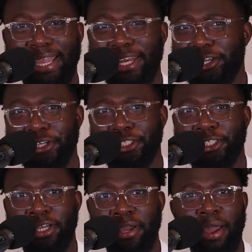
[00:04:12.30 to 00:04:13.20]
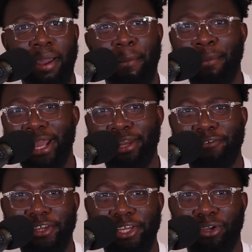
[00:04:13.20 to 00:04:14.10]
idiot made a
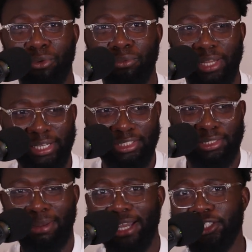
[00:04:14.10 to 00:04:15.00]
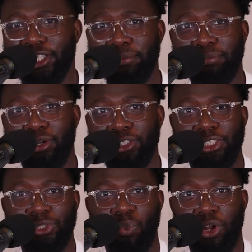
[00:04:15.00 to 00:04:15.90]
video like she's a black chick, but
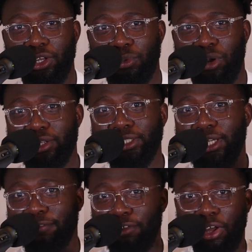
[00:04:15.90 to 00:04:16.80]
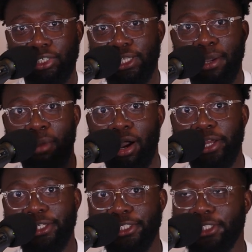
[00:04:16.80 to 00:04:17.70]
she's one of the ones that have lost their
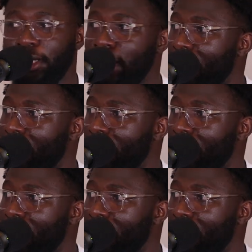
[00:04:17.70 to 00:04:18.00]
minds.